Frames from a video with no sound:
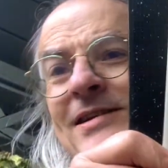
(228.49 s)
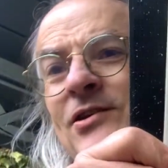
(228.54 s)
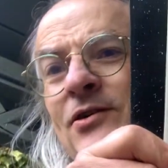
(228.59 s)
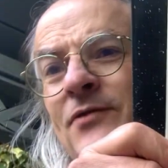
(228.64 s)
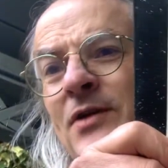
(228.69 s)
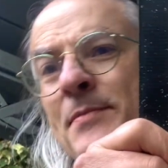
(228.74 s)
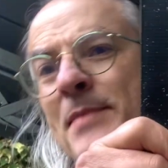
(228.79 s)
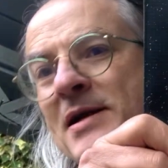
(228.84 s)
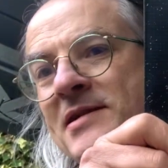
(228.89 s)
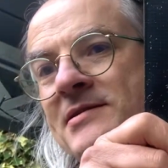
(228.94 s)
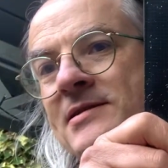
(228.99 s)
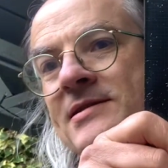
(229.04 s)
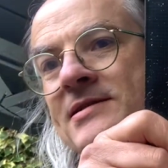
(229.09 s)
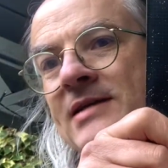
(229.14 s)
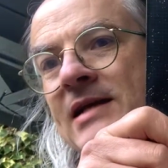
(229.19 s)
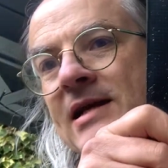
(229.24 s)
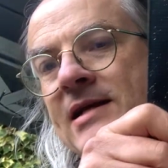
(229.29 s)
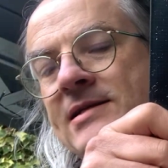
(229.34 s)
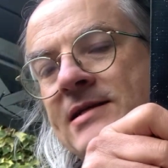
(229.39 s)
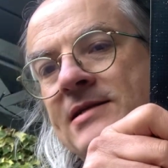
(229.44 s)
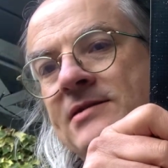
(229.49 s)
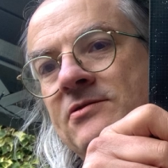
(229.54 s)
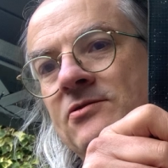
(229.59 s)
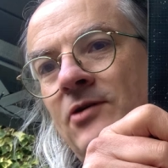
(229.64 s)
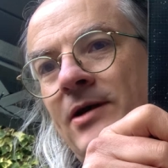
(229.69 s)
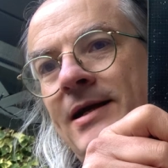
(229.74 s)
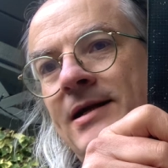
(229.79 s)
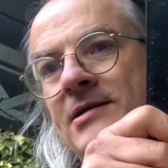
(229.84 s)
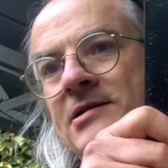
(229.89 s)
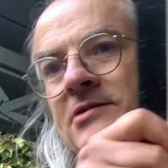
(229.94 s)
not very much to see because it's not
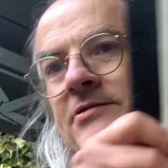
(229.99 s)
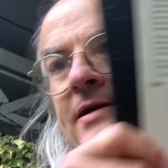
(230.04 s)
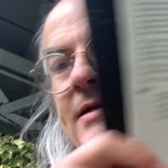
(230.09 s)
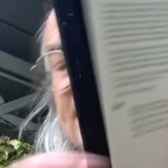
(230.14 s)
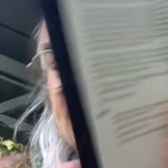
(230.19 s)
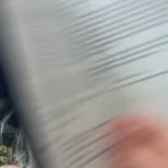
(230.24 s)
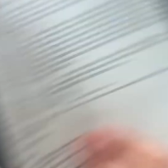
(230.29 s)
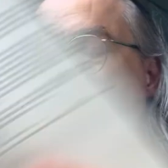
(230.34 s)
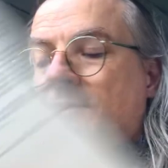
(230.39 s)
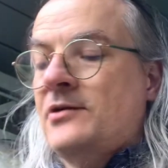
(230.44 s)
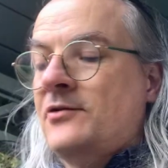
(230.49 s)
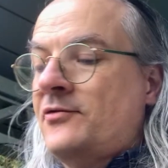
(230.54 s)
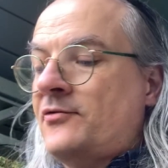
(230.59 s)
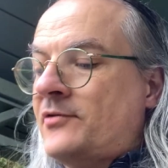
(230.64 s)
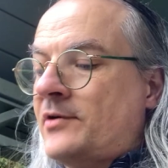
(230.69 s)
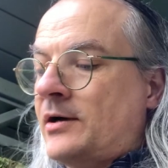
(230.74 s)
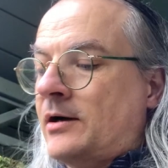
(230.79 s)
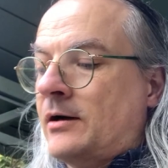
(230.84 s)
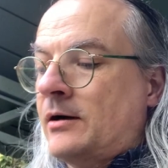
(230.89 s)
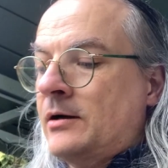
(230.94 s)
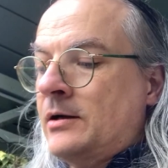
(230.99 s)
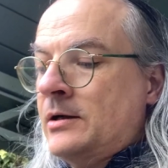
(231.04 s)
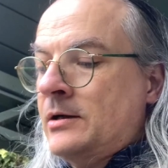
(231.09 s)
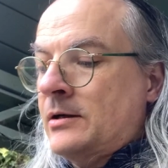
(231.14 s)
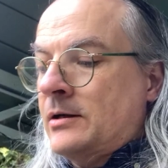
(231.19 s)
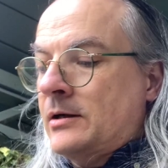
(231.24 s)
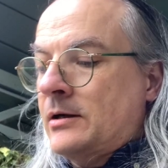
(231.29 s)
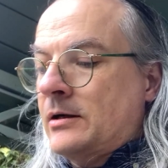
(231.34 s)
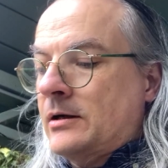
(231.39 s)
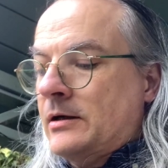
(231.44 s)
illustrated so
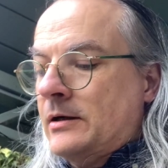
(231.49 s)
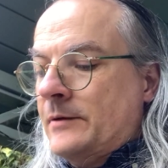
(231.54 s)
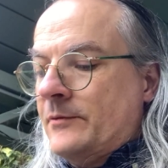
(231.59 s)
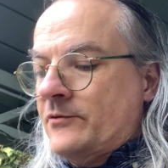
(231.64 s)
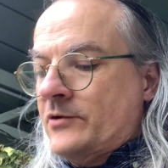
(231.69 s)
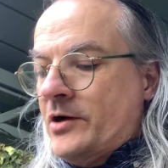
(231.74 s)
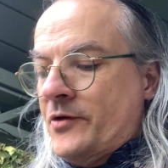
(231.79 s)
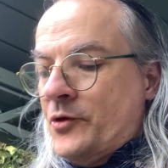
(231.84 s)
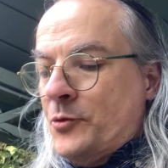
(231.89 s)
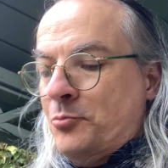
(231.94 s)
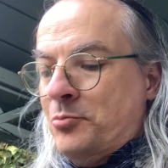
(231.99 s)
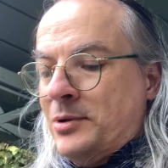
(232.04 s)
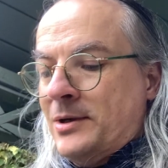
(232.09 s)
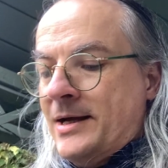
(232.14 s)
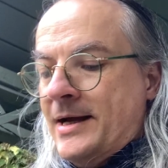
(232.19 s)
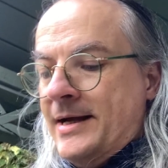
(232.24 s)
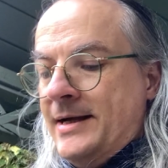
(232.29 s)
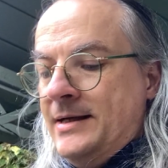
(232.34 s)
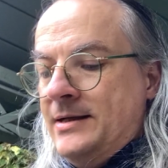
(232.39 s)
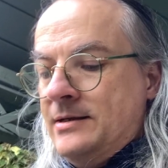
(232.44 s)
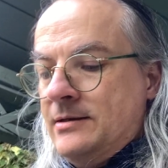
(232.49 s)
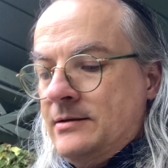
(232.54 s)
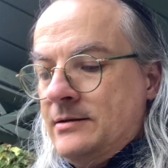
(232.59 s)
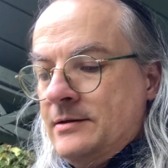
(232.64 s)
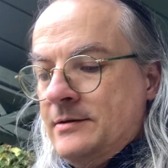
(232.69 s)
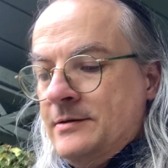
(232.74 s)
far. Um, rather plain,